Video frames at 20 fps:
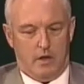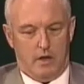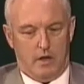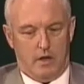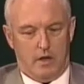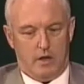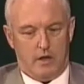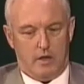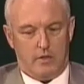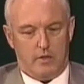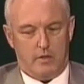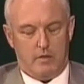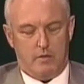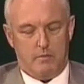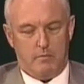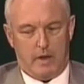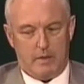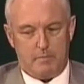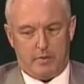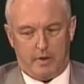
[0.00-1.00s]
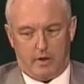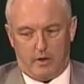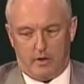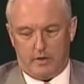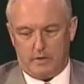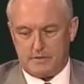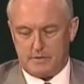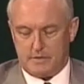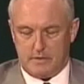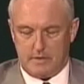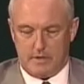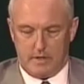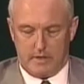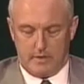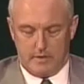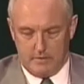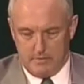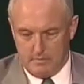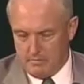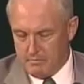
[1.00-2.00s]
uh, my parents
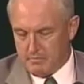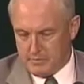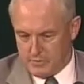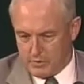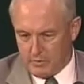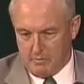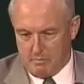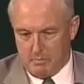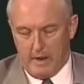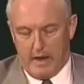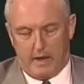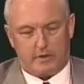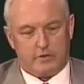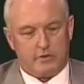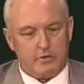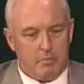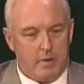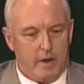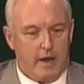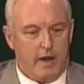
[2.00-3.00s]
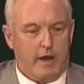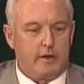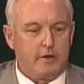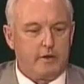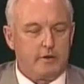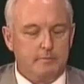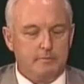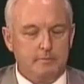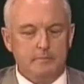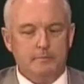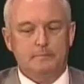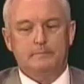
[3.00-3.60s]
uh, sort of back to back.